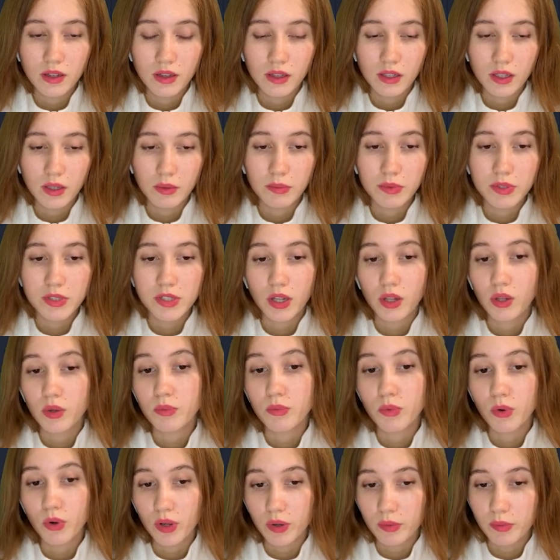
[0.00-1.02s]
let me tell you
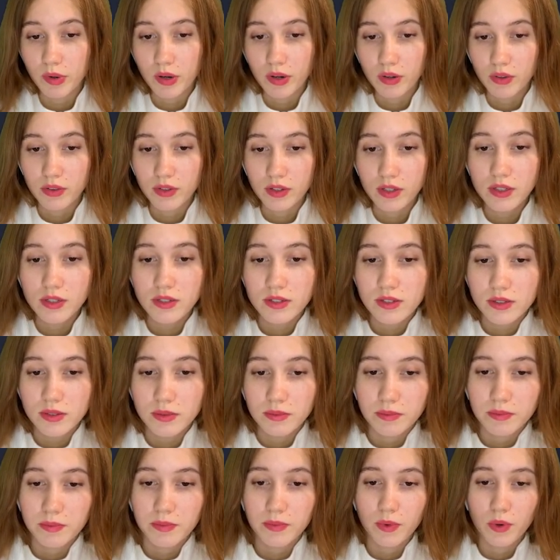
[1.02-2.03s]
more about this
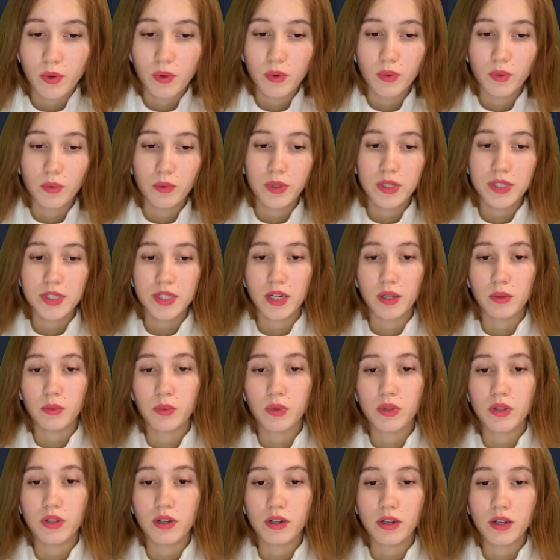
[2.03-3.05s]
we start
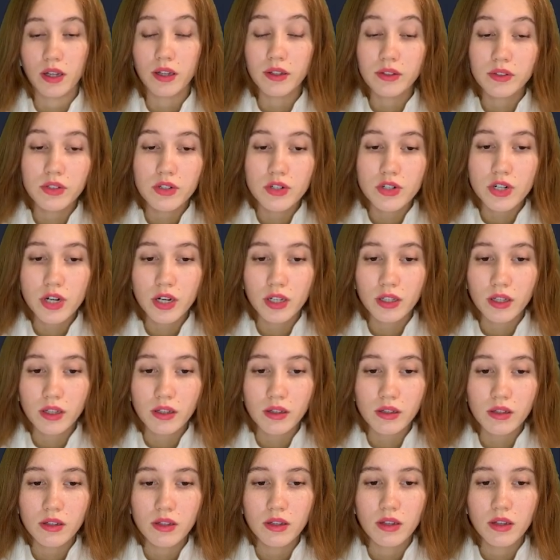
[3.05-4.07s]
with Keltner
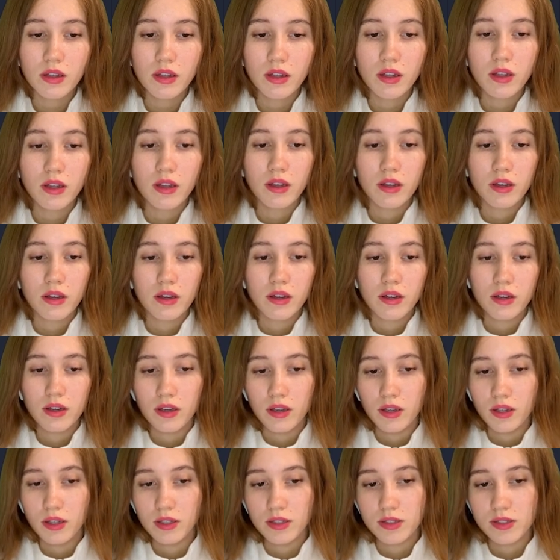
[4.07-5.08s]
channel
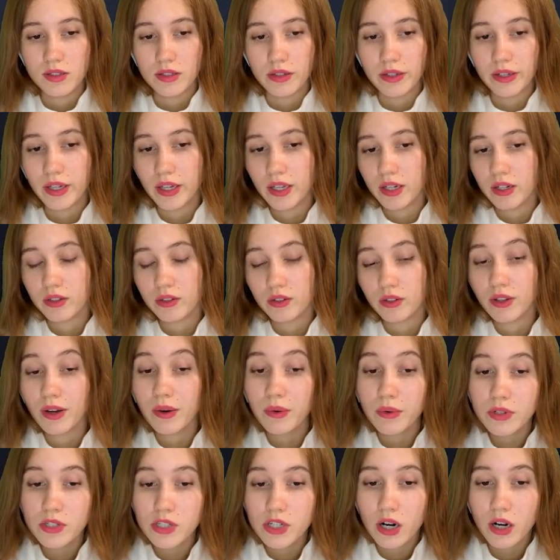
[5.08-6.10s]
it's located on
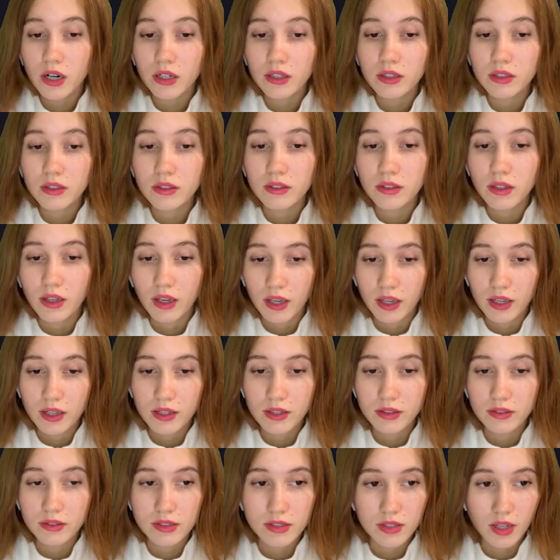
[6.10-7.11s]
our chart
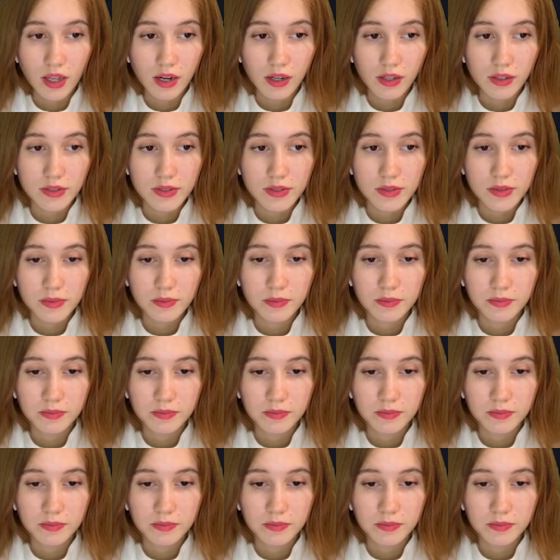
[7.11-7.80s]
and the settings